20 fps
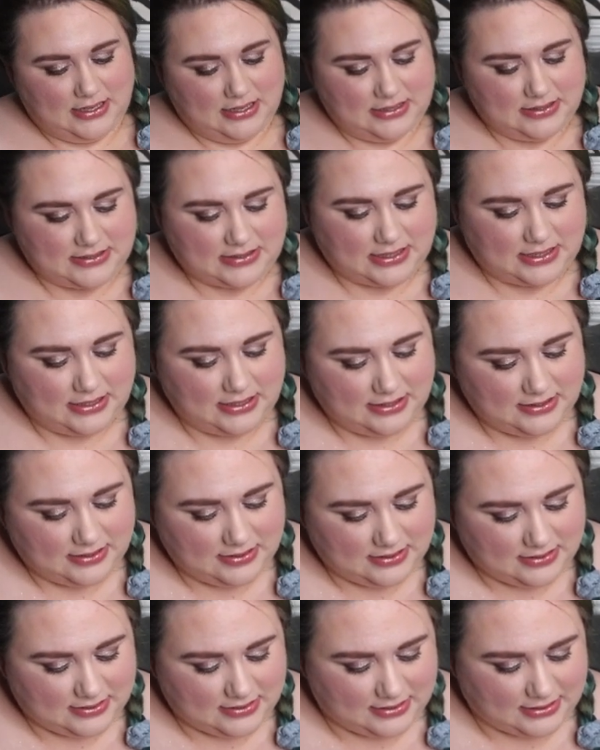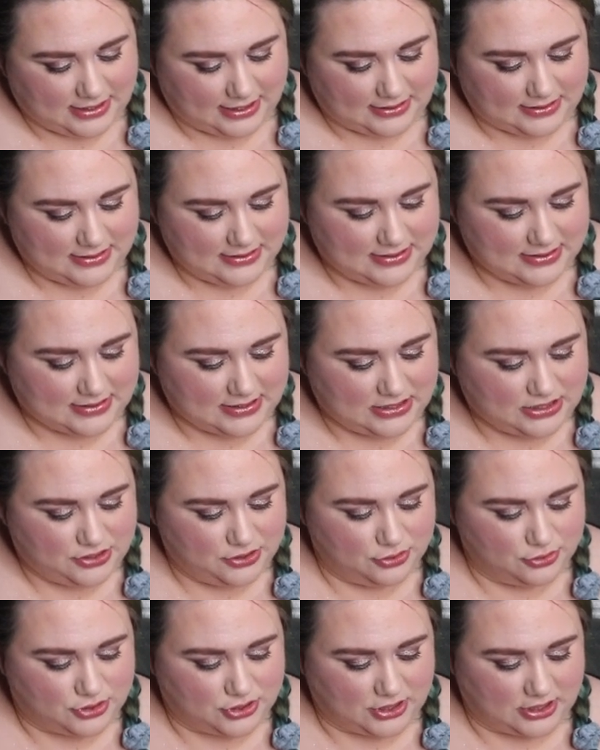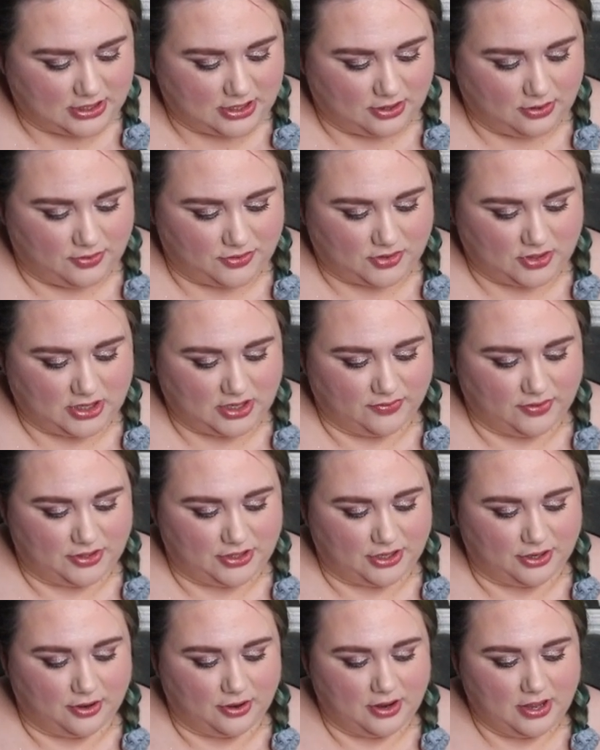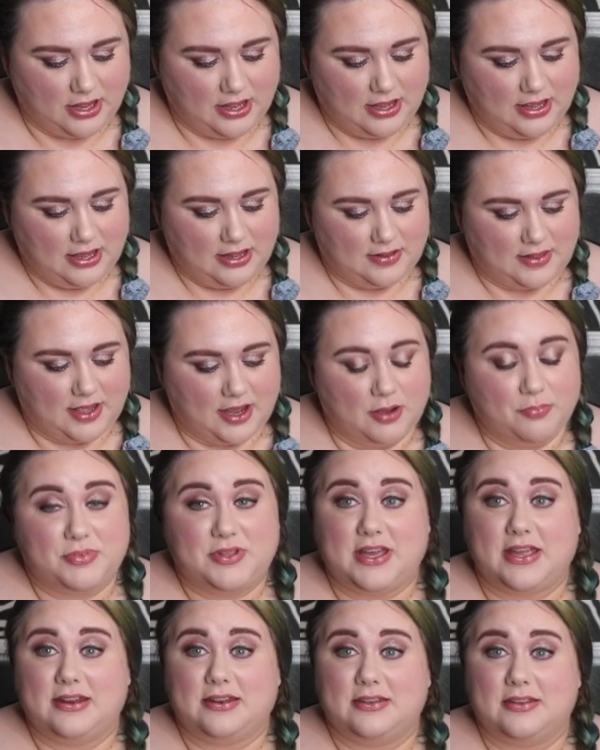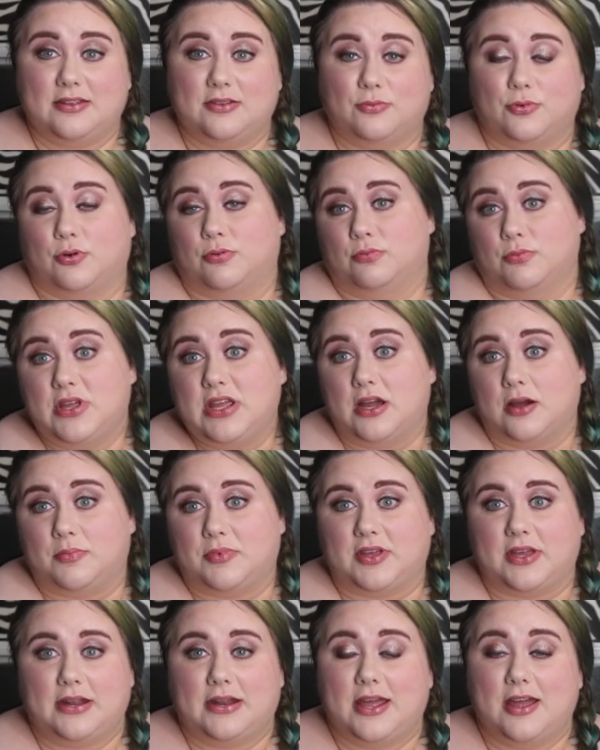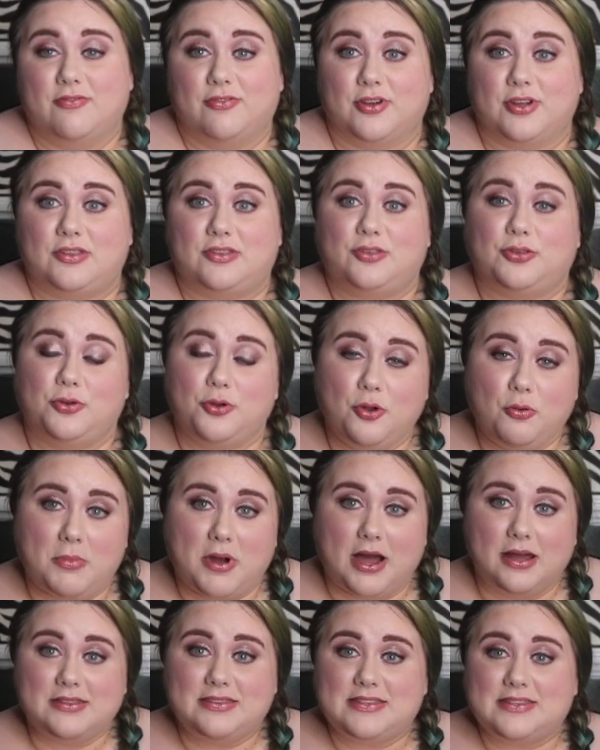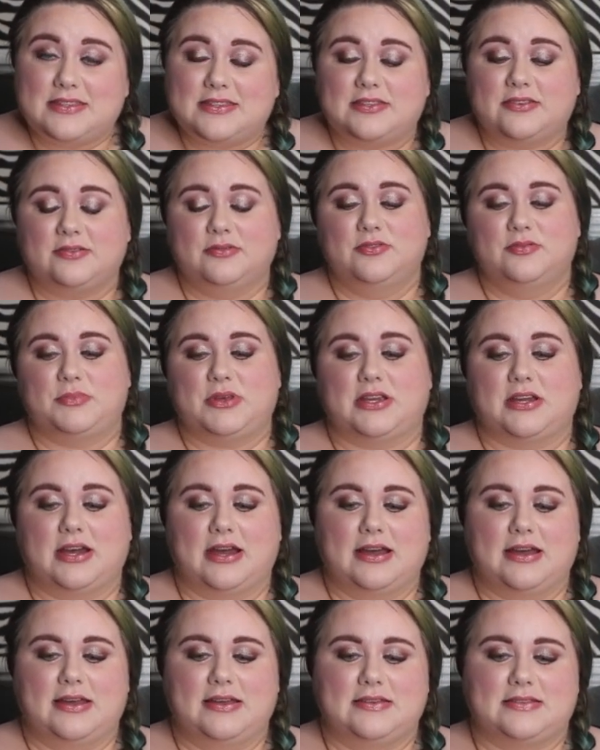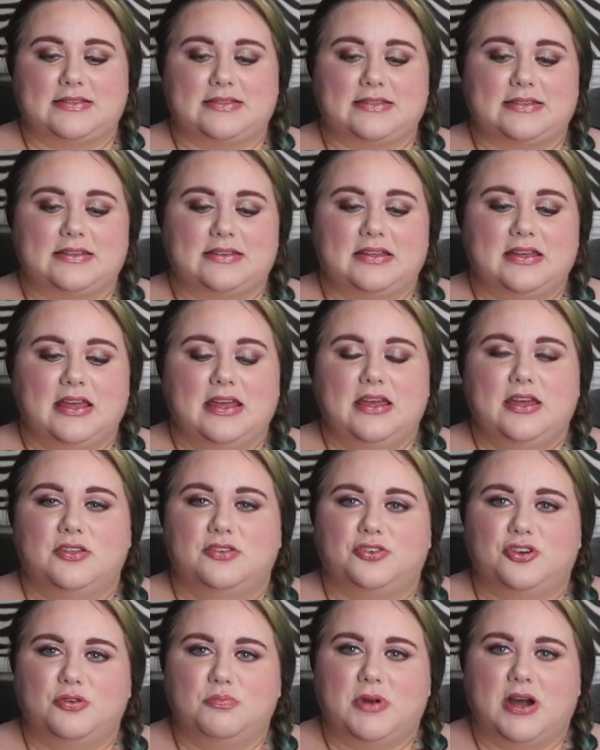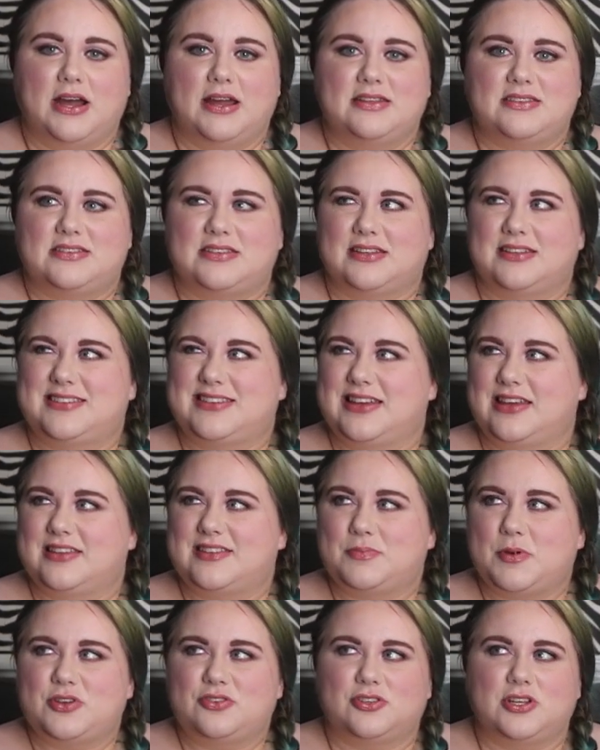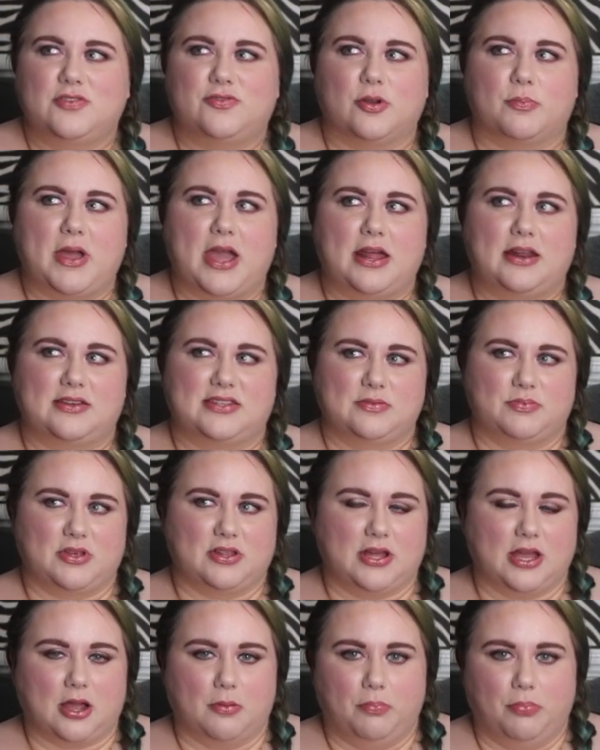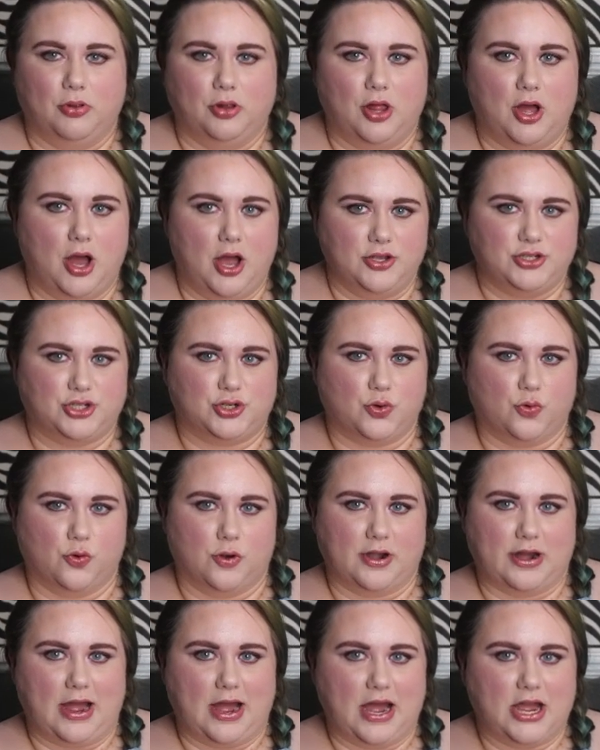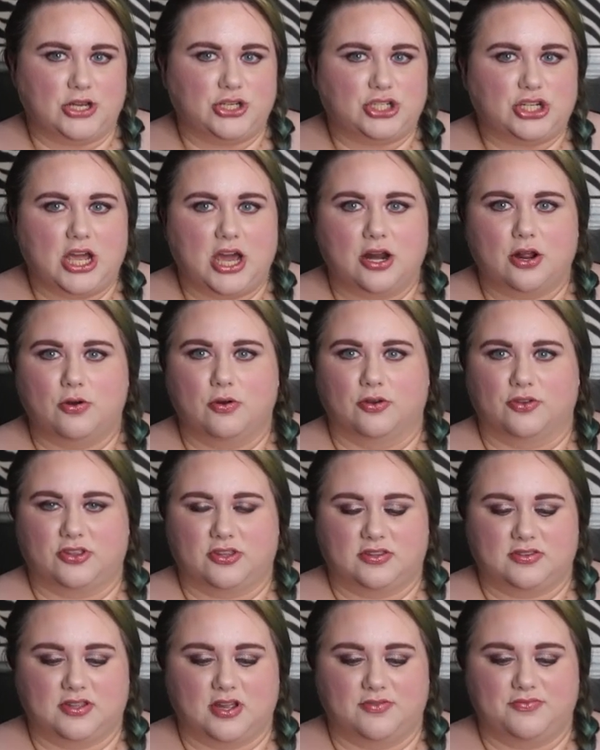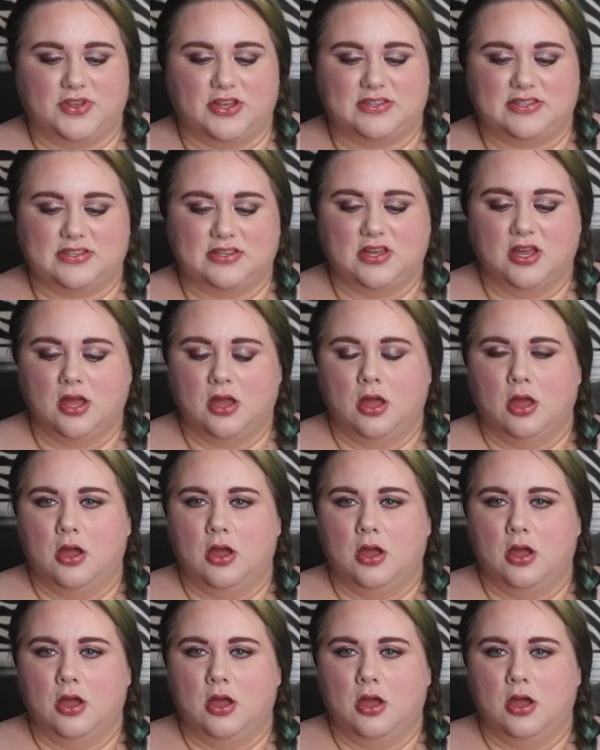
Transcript: It's, like this is a huge thing that goes on every year. They update, well, we update every two months because two months, especially if you're painting something like a blush or an eyeshadow or stuff that's